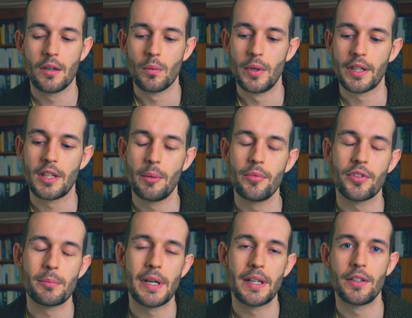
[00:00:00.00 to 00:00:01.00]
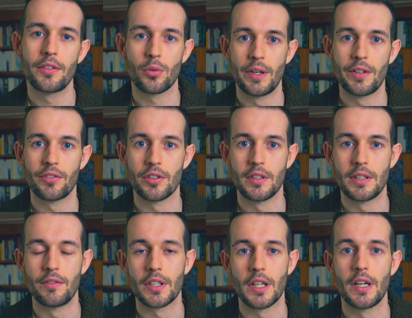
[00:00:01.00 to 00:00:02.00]
When it comes to Mandy's question
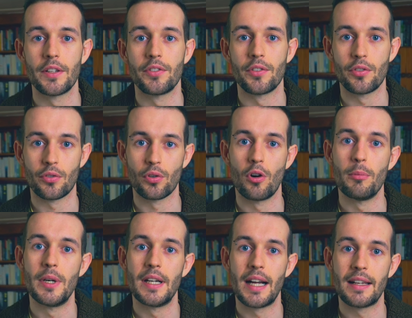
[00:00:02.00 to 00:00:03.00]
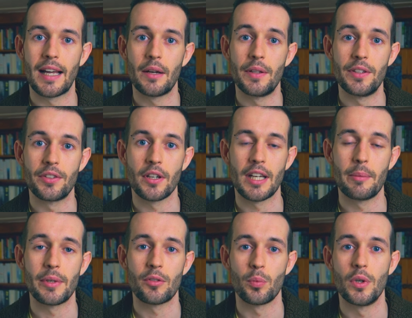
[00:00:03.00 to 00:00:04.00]
in regards to trauma and how these
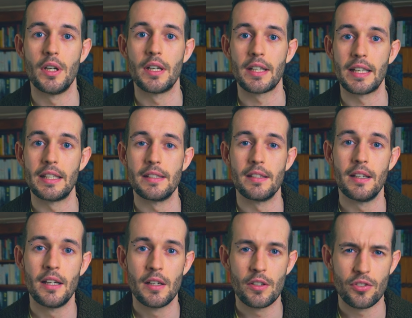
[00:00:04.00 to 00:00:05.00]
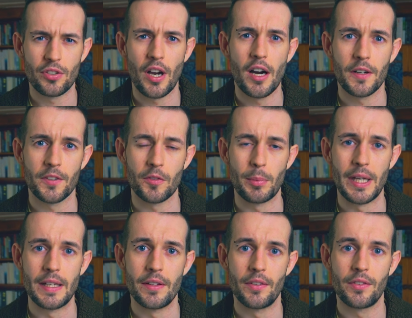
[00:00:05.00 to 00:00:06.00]
dynamics work in charge
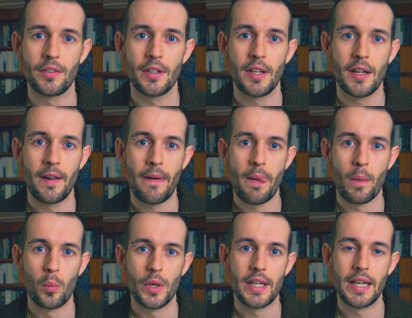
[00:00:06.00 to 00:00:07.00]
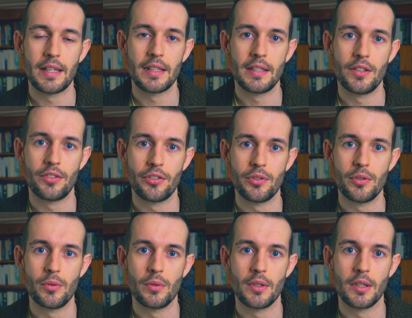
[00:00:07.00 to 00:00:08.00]
space, we get
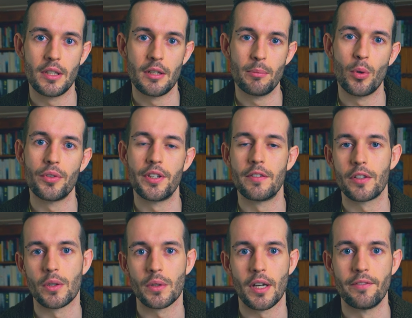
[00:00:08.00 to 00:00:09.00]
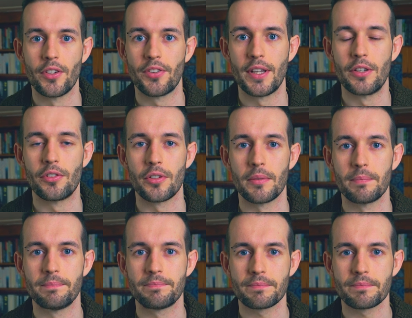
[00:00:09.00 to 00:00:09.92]
into a more difficult conversation.